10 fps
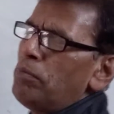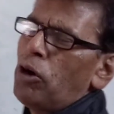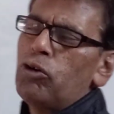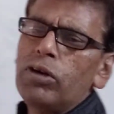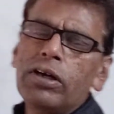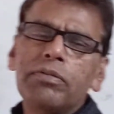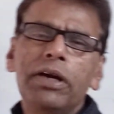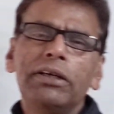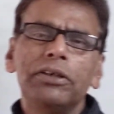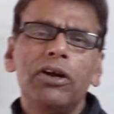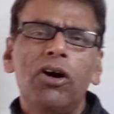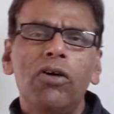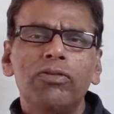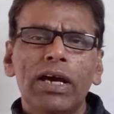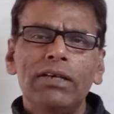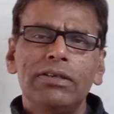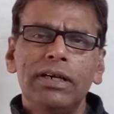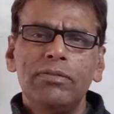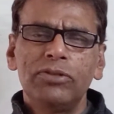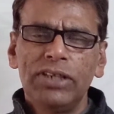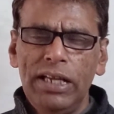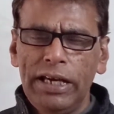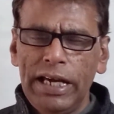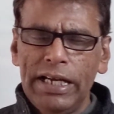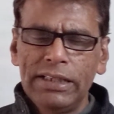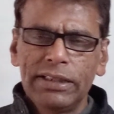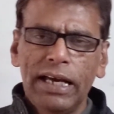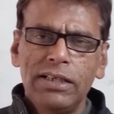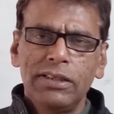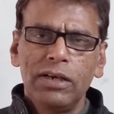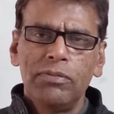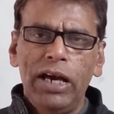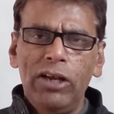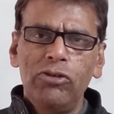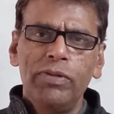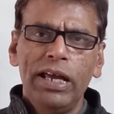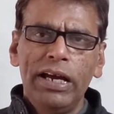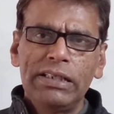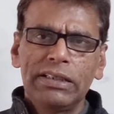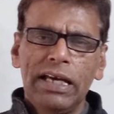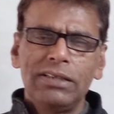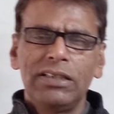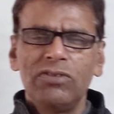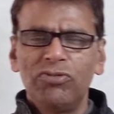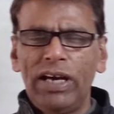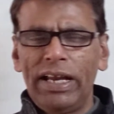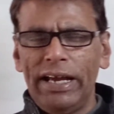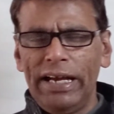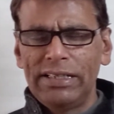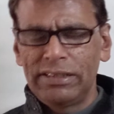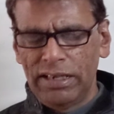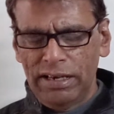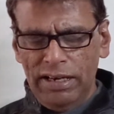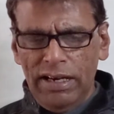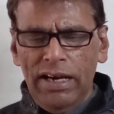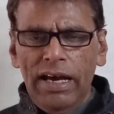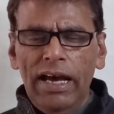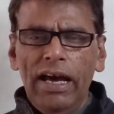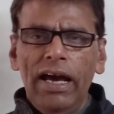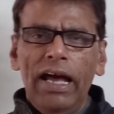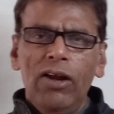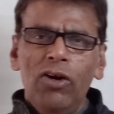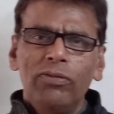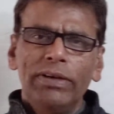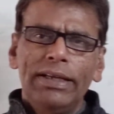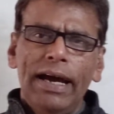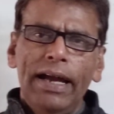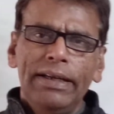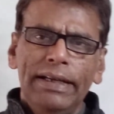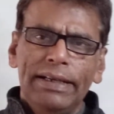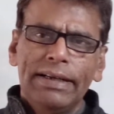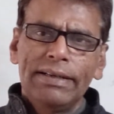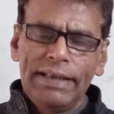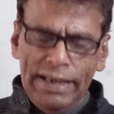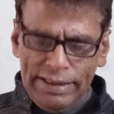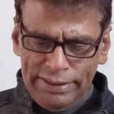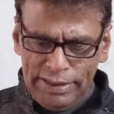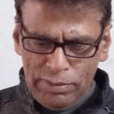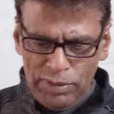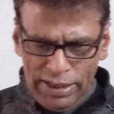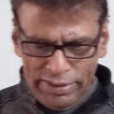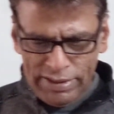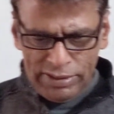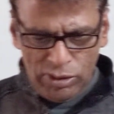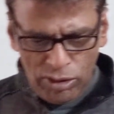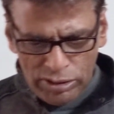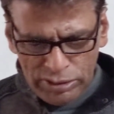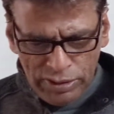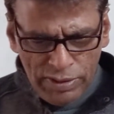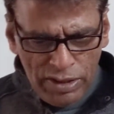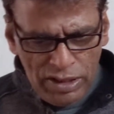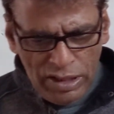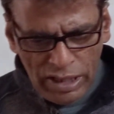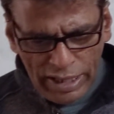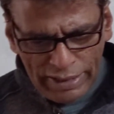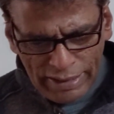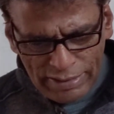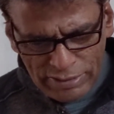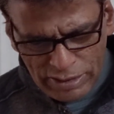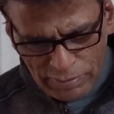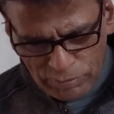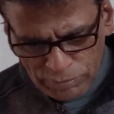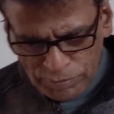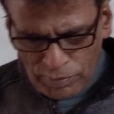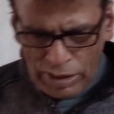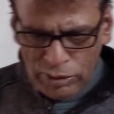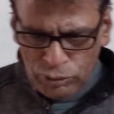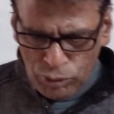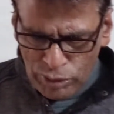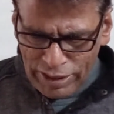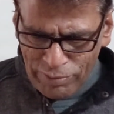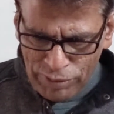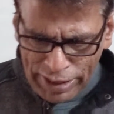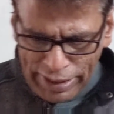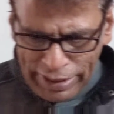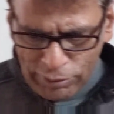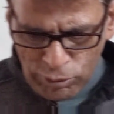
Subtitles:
powdered mixture of calcium silicates, calcium aluminates, calcium ferrates. Along with that, it contains some other salts like calcium, sodium ferrate,